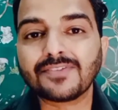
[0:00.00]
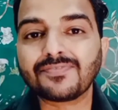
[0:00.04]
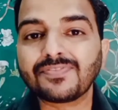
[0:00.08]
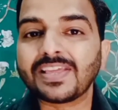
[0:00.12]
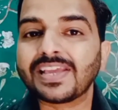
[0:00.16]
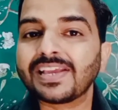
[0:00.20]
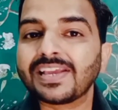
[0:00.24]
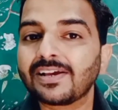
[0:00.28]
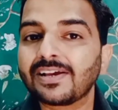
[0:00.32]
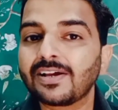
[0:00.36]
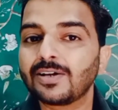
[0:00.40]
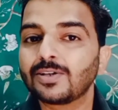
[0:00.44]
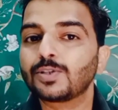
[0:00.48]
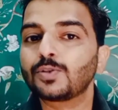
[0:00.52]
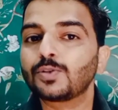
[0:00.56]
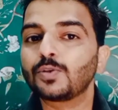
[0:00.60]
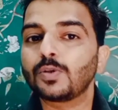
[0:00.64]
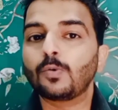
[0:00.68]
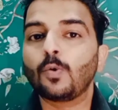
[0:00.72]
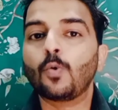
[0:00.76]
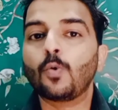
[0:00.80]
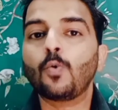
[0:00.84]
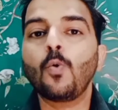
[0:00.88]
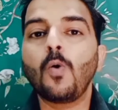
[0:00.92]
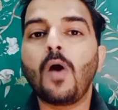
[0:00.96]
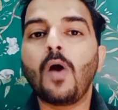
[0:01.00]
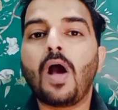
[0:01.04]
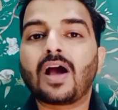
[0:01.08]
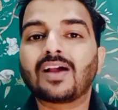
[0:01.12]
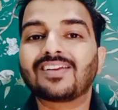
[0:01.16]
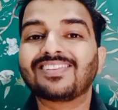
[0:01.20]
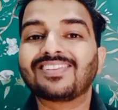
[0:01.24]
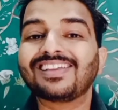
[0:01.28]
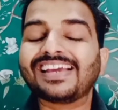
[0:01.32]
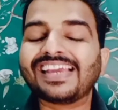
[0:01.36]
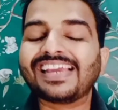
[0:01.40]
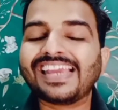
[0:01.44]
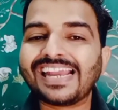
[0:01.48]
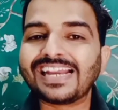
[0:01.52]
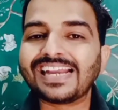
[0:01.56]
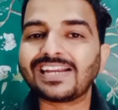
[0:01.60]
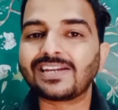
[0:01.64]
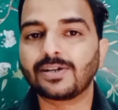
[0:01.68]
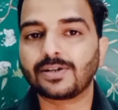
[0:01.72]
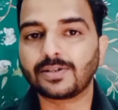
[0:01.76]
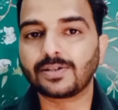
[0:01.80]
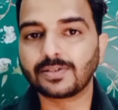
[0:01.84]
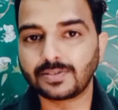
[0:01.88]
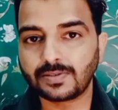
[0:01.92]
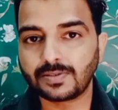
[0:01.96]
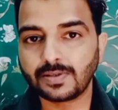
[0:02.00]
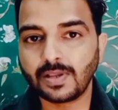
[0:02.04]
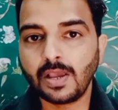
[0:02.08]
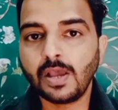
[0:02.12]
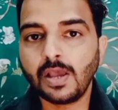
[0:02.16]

thinkers, who are the haters,